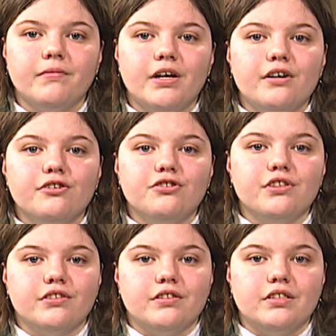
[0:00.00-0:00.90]

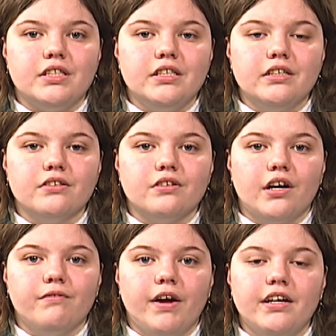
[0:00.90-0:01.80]
Juniors and seniors are
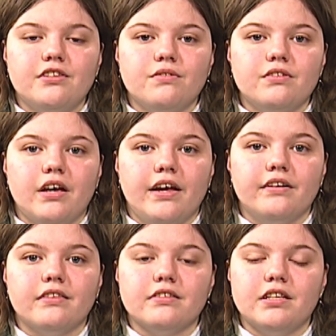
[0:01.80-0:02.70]
invited to attend
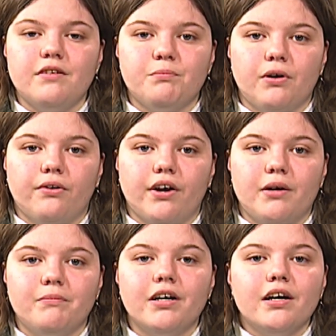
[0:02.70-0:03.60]
the SAFE
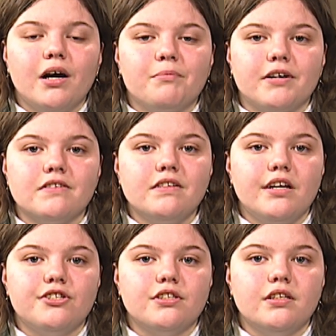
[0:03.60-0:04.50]
program, a
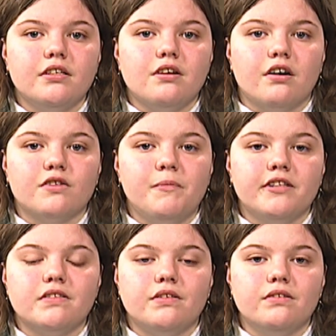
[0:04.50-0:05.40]
presentation that talks
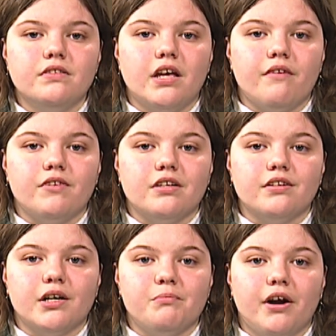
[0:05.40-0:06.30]
about student safety
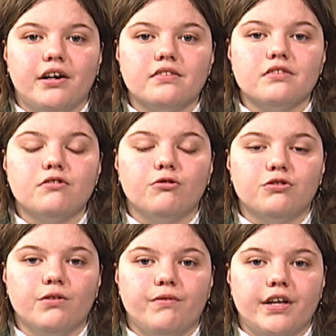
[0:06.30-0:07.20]
during parties and
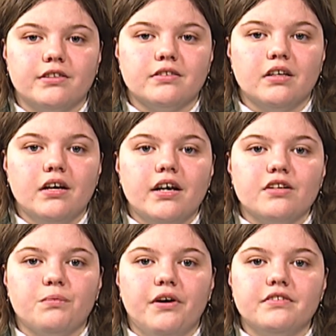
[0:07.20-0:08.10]
social events,
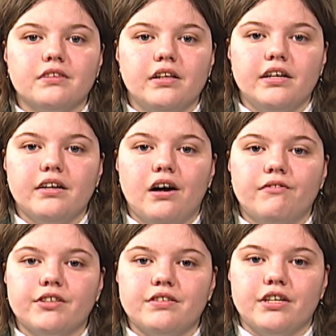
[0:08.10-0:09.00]
as well as leading
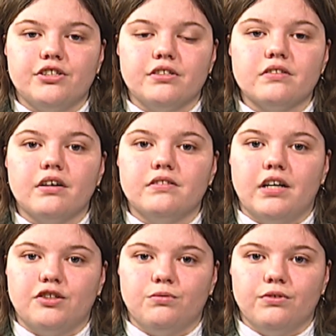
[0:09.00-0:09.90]
conversations on
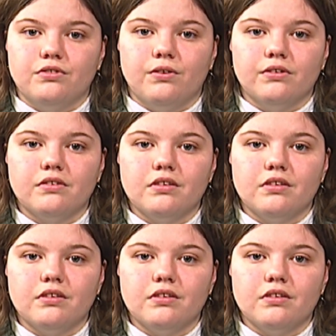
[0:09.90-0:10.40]
sexual assault.